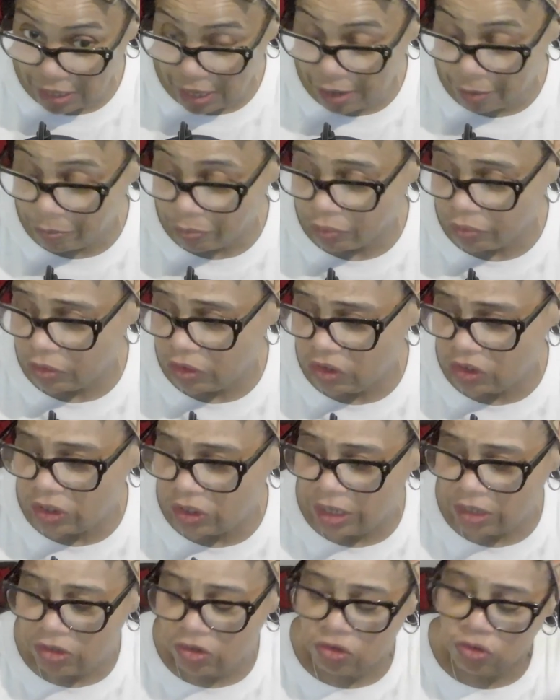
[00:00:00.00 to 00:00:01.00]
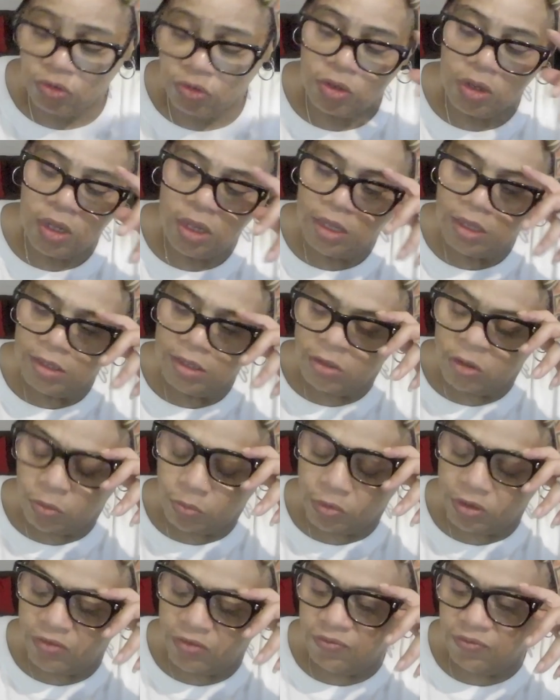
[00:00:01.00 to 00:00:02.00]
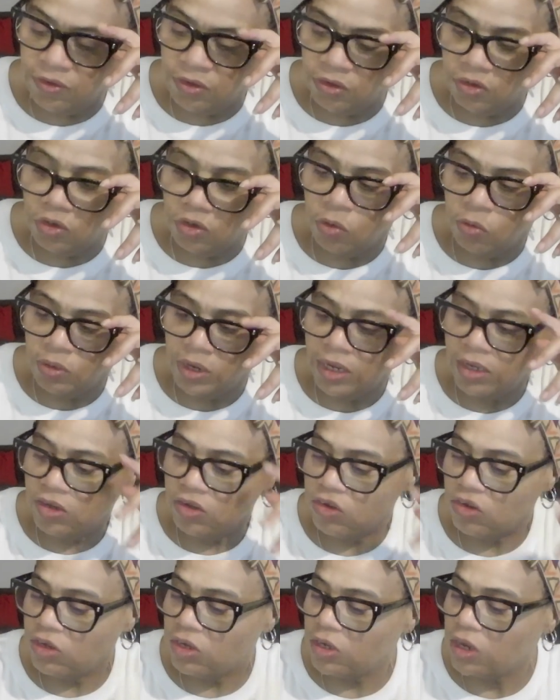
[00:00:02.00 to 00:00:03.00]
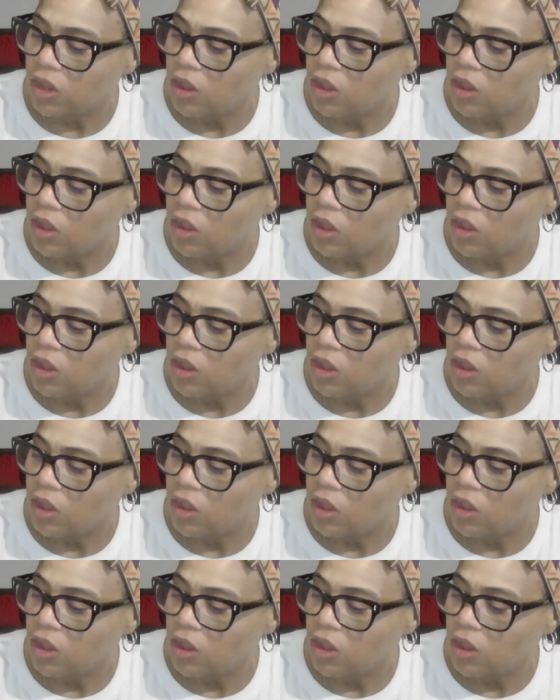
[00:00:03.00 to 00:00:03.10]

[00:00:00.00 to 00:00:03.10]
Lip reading: I appreciate you so much for your donation.